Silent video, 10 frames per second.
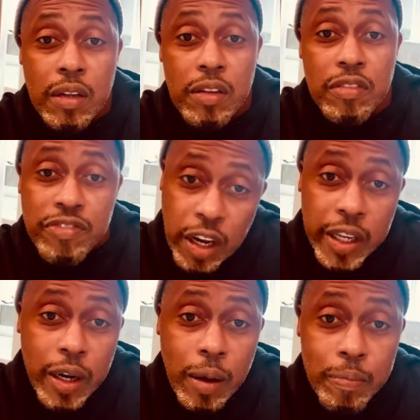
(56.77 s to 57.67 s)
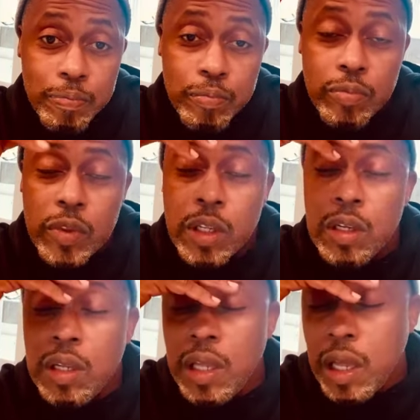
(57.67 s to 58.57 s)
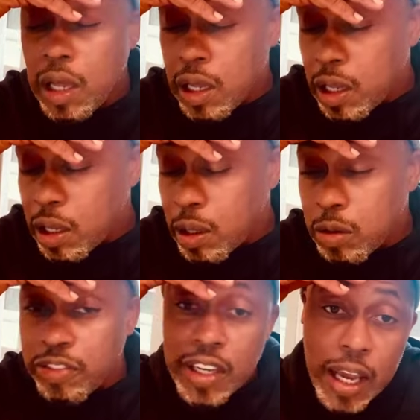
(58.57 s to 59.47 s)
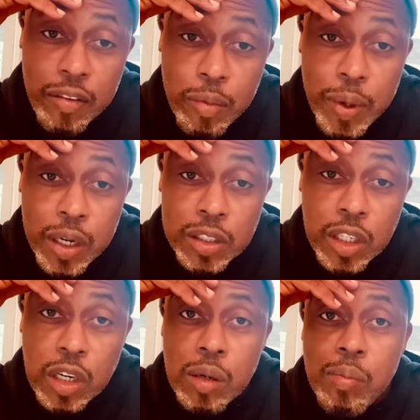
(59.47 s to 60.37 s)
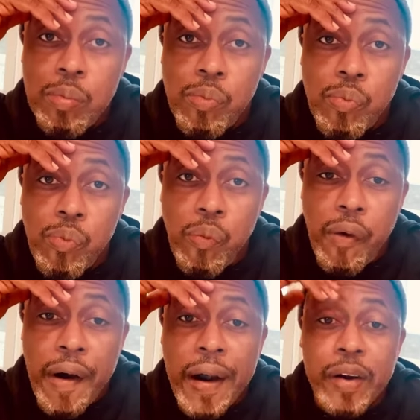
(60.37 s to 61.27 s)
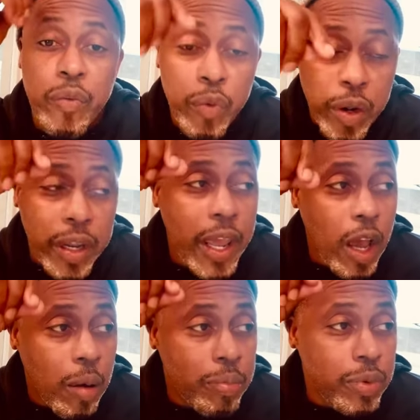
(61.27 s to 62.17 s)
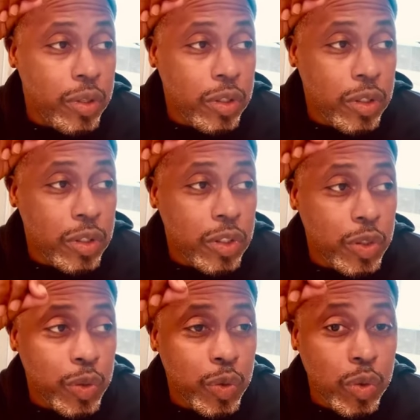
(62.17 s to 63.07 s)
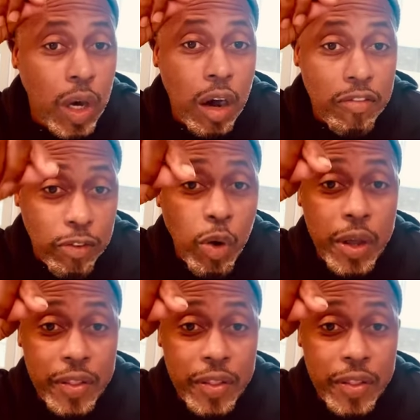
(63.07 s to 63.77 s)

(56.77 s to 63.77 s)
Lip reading: fucking up, for lack of a better term. I can really help you avoid